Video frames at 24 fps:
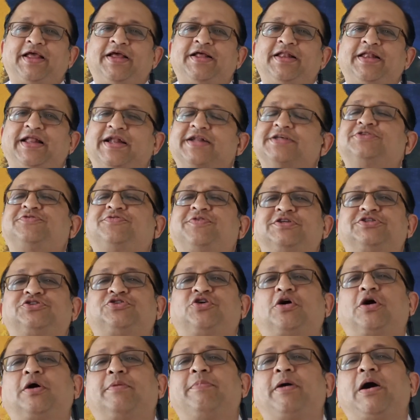Let us first
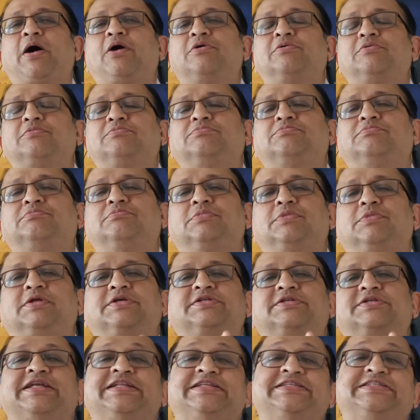talk about the
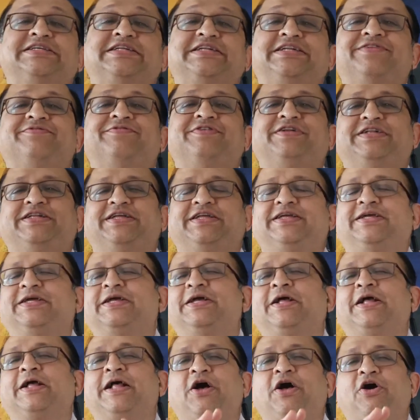sensitivity
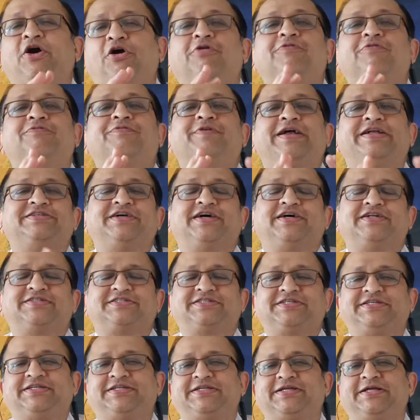of
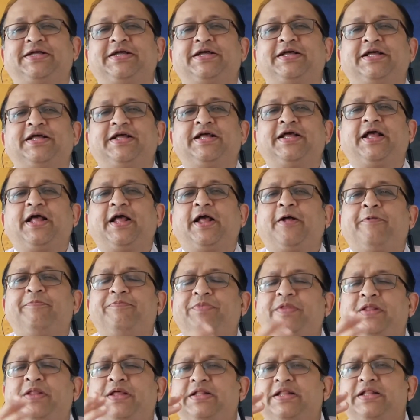HRCT.
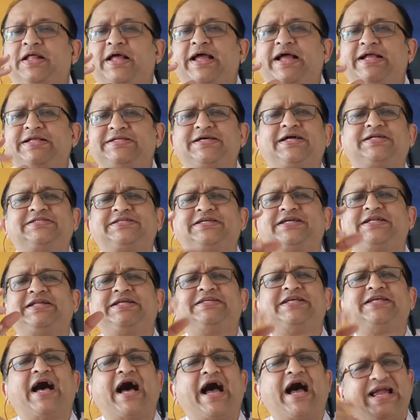HRCT
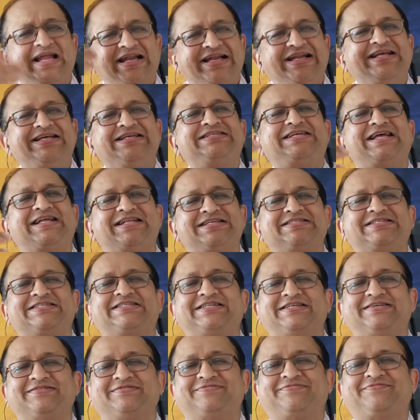is highly
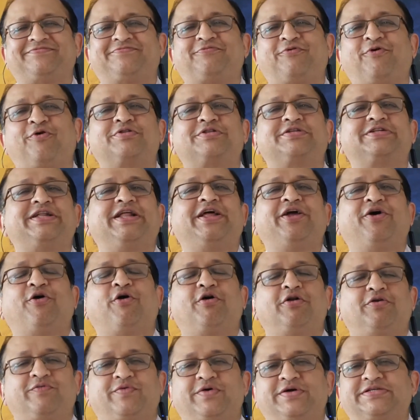sensitive fourth day
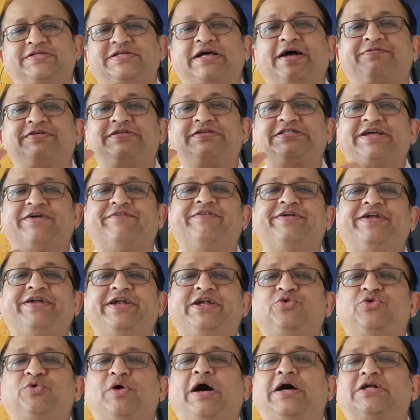onwards. After
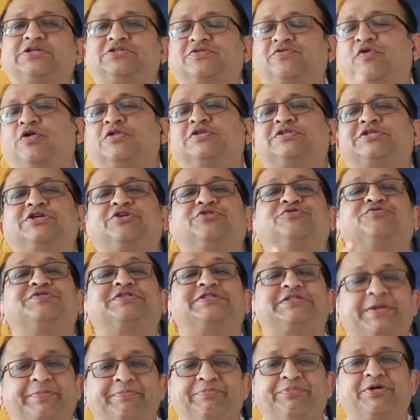72 hours of onset of
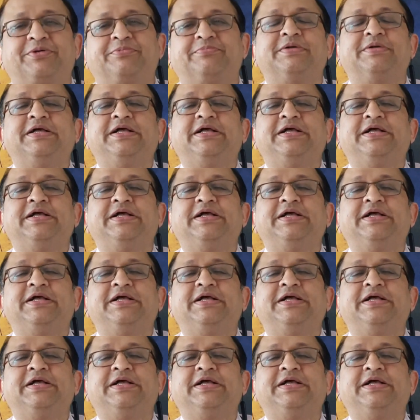symptom,